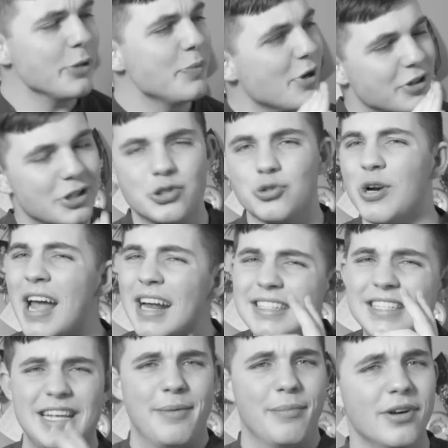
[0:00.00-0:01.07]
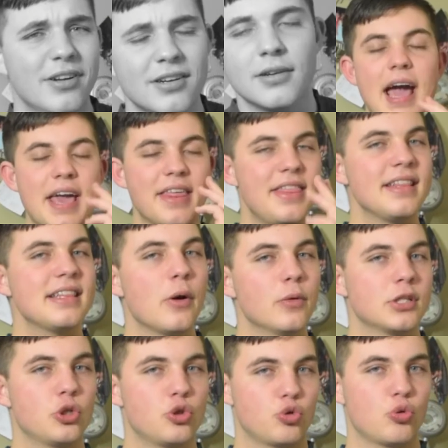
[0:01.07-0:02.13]
should be on the track team. I think that
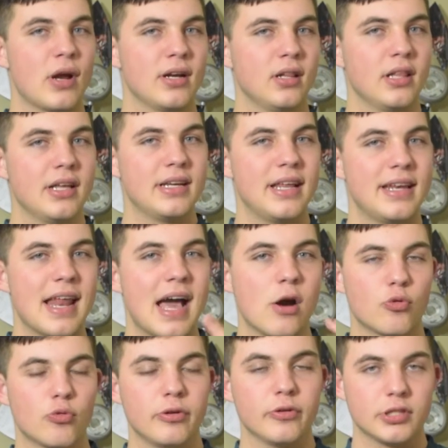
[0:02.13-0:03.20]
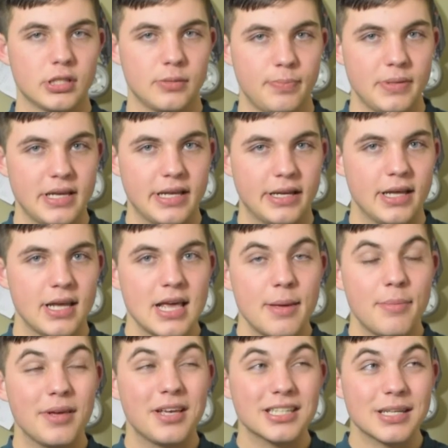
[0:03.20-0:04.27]
was adrenaline and not real speed
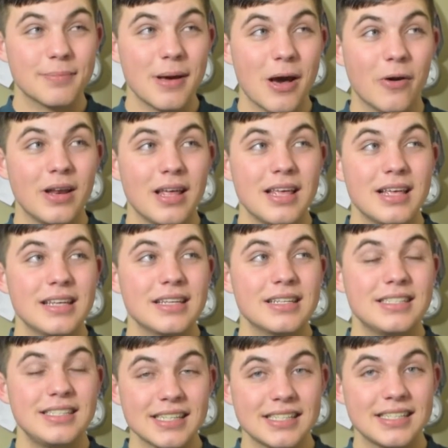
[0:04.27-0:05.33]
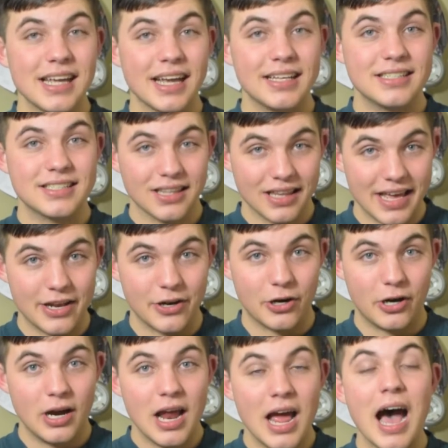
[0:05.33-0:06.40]
because about 6 seconds
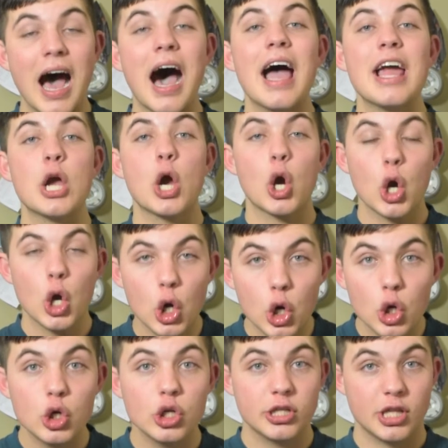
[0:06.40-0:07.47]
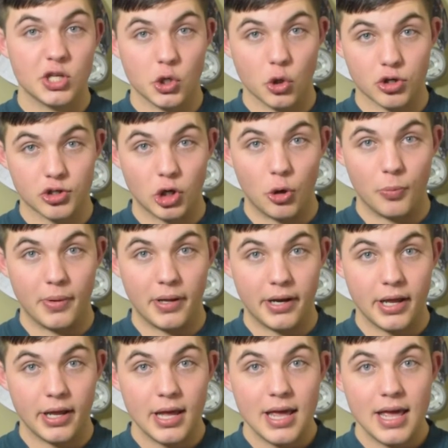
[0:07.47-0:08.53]
later, I heard the door
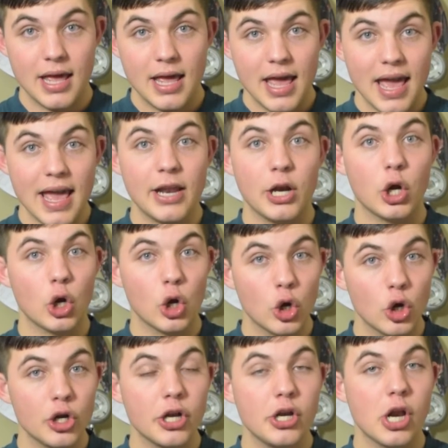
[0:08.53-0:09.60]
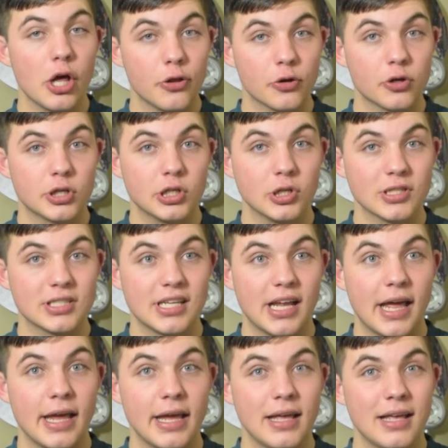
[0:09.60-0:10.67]
open and heard another girl
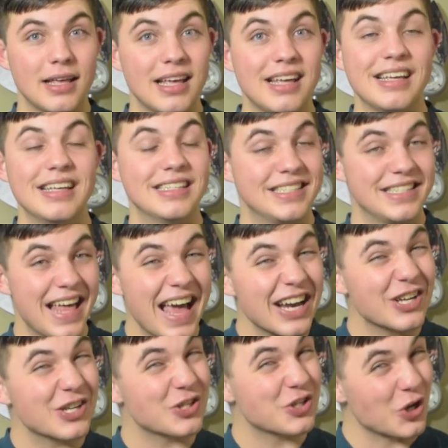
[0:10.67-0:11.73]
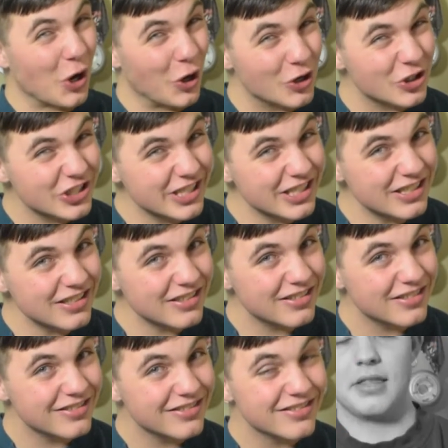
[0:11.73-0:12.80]
say, "Is that Carson?"
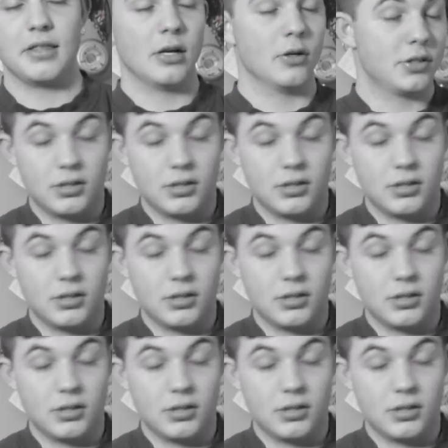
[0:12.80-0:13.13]
And then I was